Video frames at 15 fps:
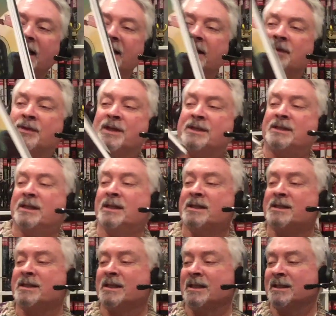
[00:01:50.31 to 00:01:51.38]
This
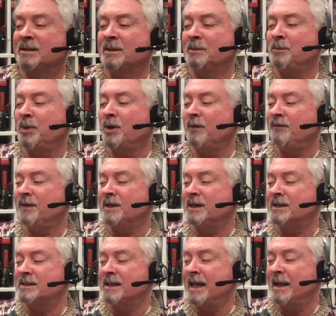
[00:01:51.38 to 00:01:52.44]
is the perfect
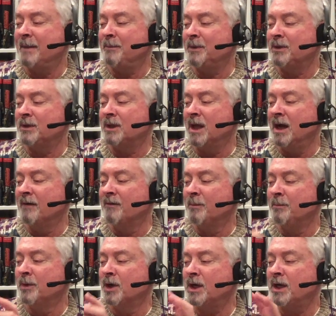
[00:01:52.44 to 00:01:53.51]
example of a
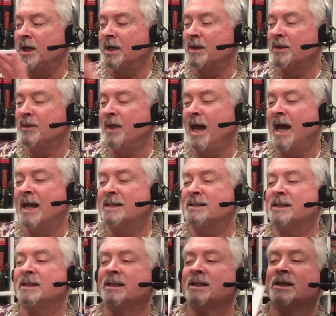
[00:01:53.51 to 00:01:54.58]
book
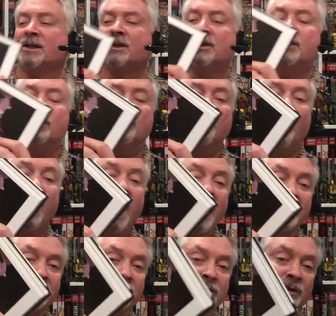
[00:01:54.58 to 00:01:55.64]
that you
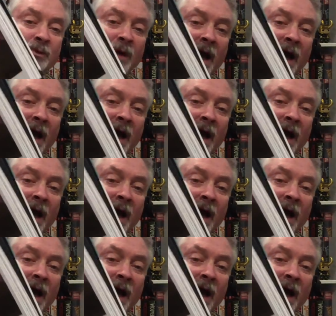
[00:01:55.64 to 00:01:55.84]
want to